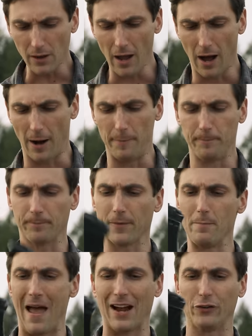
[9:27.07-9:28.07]
um,
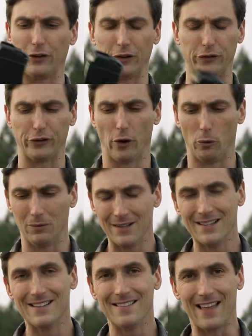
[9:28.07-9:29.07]
magazine. So
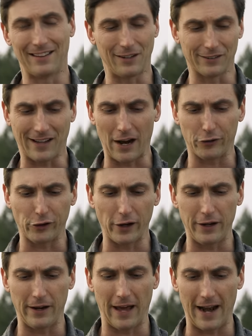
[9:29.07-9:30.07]
that does kind of
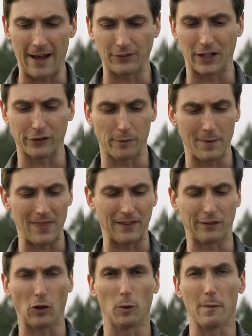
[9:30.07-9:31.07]
suck. You kind of have to get something
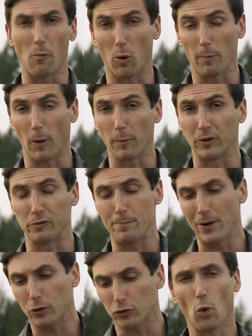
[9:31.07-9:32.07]
that's a little bit more purpose
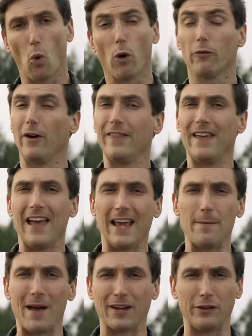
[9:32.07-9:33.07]
built or find the A
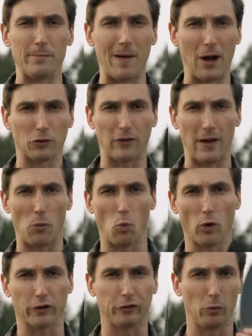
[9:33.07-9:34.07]
K magazine pouch that
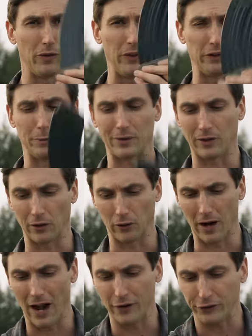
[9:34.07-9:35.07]
works with these particular
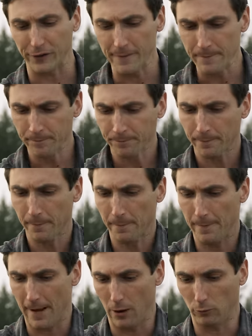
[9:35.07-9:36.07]
guys.
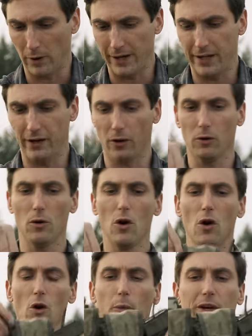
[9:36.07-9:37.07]
Now, right here,
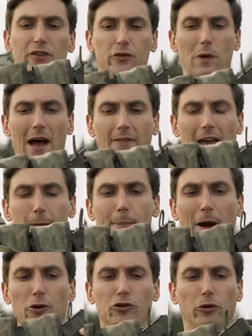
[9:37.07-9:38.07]
we do have a
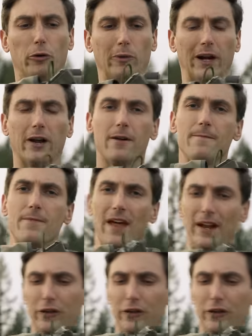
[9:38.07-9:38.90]
Parachuter rig that